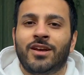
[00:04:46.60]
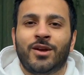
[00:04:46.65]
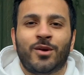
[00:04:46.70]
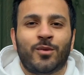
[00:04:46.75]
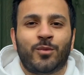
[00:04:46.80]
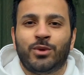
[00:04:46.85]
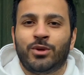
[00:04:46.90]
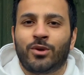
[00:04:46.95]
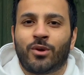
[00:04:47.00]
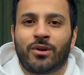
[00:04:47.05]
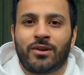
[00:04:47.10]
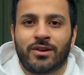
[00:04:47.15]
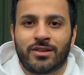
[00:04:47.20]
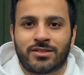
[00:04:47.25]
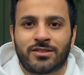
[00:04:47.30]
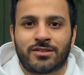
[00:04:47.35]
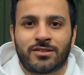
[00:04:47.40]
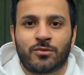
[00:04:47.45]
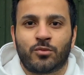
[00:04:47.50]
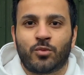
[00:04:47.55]
we all
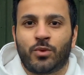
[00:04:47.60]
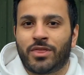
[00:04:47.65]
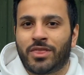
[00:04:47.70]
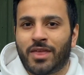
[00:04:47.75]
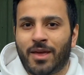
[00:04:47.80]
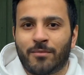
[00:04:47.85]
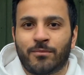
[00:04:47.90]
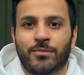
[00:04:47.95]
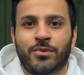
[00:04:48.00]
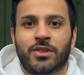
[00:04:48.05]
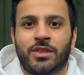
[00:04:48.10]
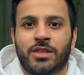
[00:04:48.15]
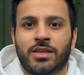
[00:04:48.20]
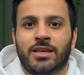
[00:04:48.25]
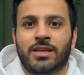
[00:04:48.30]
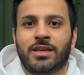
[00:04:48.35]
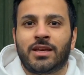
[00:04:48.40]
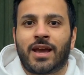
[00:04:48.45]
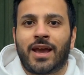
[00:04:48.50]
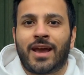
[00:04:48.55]
listen with
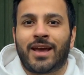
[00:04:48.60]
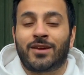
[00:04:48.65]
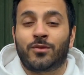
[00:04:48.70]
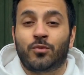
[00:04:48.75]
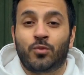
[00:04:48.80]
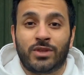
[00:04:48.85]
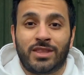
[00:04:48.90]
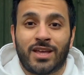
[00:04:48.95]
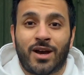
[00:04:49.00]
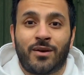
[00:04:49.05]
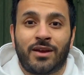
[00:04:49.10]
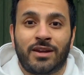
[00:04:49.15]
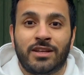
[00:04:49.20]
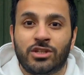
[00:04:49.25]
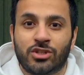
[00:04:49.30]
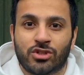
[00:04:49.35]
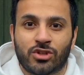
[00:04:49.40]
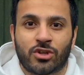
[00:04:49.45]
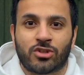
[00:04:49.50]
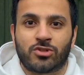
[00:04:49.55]
empathy and without any
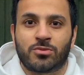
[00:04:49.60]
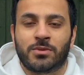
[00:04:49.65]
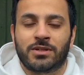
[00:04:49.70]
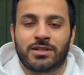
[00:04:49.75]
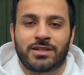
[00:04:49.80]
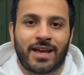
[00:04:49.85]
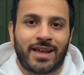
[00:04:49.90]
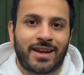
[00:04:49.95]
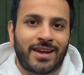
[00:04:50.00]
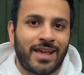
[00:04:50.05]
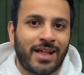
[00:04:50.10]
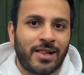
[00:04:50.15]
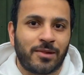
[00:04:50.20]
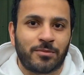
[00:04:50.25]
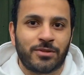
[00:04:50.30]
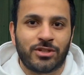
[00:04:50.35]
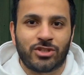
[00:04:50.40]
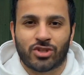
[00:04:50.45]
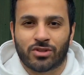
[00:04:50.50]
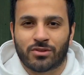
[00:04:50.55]
judgment and
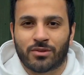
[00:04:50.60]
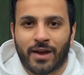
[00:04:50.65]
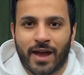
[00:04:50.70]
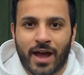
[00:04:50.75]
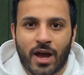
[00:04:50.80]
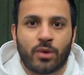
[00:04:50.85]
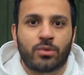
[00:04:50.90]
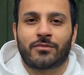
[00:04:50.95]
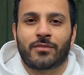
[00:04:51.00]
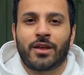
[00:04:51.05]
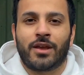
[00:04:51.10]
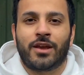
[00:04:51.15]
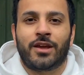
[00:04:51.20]
help each other out.